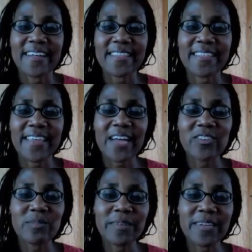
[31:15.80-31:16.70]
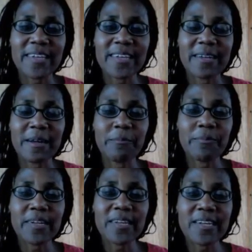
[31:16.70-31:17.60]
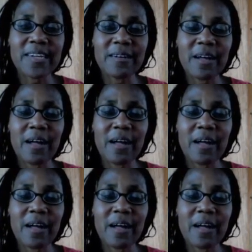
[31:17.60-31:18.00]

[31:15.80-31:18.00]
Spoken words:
that should be a pretty